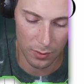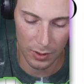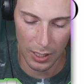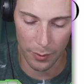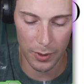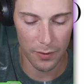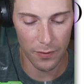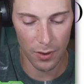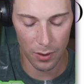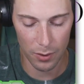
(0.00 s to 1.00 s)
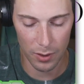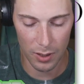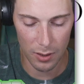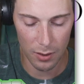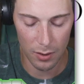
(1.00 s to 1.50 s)
now we have
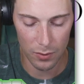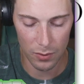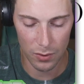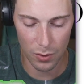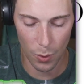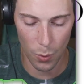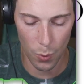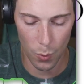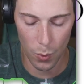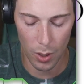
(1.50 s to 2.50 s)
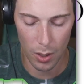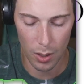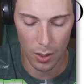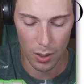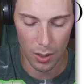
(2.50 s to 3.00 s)
30, so
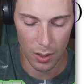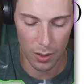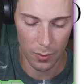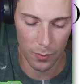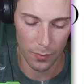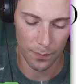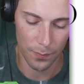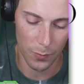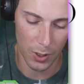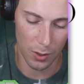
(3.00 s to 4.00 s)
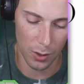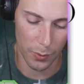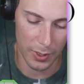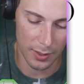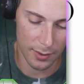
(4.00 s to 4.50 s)
it'll
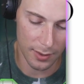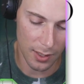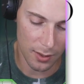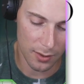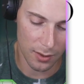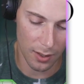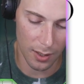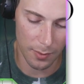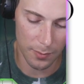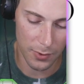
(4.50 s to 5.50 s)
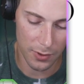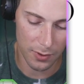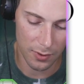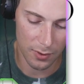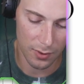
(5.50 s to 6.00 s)
go in six times
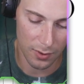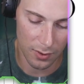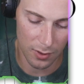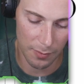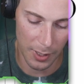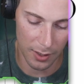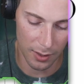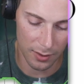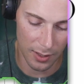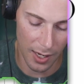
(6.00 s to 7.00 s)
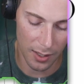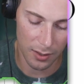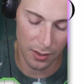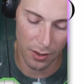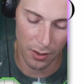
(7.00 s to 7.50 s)
to make
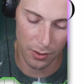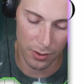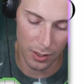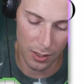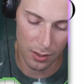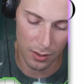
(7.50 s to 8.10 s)
exactly 30,